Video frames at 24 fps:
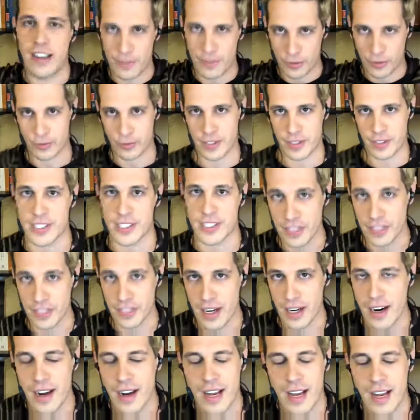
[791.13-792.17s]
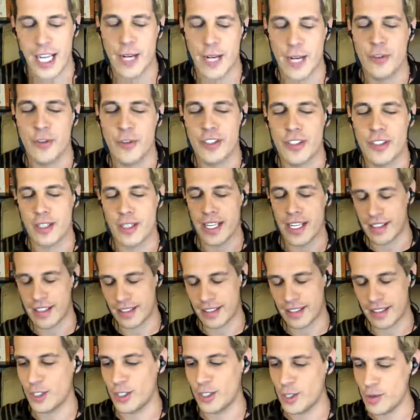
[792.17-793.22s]
and all the rest of it. It was like
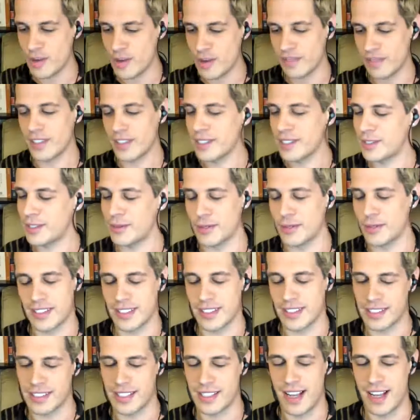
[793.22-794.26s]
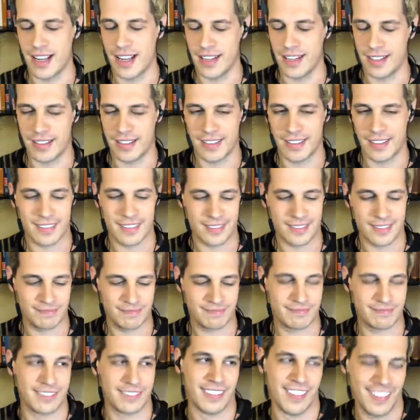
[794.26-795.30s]
the universe was just saying,
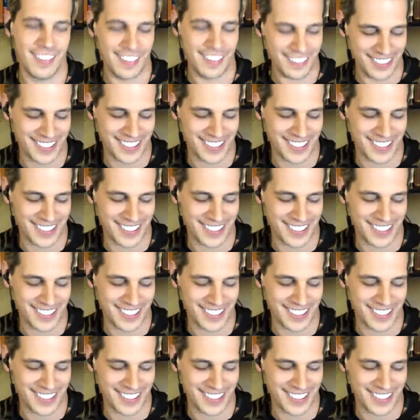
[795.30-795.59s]
no,